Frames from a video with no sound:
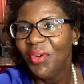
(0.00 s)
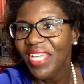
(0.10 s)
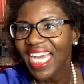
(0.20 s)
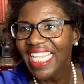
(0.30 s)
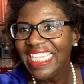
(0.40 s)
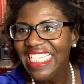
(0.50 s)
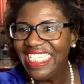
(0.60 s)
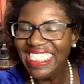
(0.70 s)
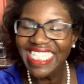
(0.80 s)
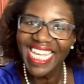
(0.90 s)
We got
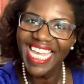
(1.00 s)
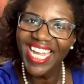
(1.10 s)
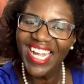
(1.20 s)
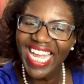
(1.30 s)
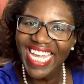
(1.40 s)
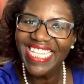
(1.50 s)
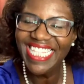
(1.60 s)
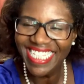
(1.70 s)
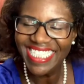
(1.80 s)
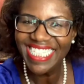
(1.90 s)
Lisa here. Hey,
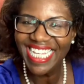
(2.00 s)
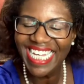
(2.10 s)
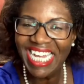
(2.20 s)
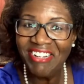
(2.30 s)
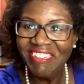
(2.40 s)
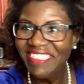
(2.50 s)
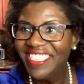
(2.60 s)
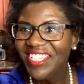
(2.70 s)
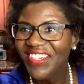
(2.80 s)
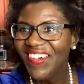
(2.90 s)
Lisa, how are you
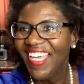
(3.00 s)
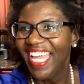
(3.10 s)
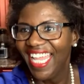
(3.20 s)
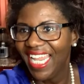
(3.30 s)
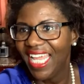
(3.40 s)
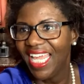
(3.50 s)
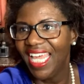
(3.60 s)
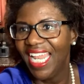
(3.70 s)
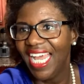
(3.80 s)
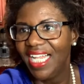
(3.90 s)
doing?
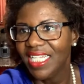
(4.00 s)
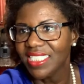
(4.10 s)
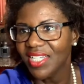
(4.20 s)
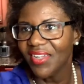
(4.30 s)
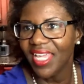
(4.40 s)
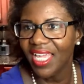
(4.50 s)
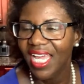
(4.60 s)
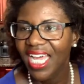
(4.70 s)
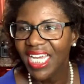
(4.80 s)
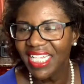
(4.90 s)
And Alex, okay,
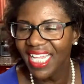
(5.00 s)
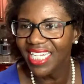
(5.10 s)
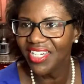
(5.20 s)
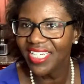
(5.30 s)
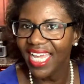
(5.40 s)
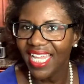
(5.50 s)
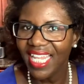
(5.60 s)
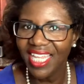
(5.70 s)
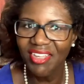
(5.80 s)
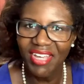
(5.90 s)
I'm glad your dad
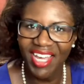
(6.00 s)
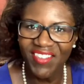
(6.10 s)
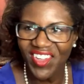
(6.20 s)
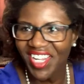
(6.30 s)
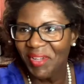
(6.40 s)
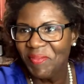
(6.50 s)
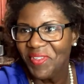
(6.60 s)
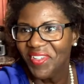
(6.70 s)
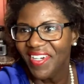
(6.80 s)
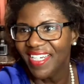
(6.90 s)
let you have your
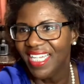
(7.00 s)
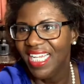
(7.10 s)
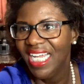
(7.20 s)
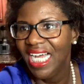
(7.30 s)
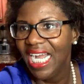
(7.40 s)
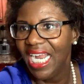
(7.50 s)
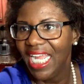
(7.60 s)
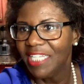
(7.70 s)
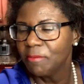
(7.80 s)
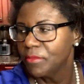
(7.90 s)
computer. All
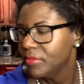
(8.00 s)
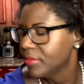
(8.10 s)
right,